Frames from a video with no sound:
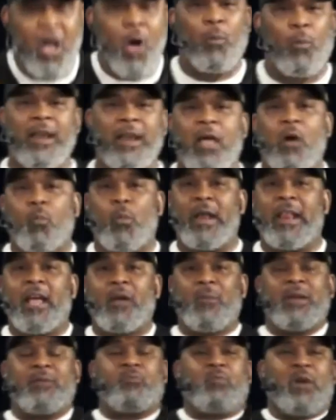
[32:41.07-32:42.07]
When
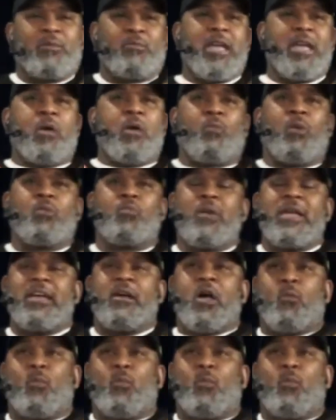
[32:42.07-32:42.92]
we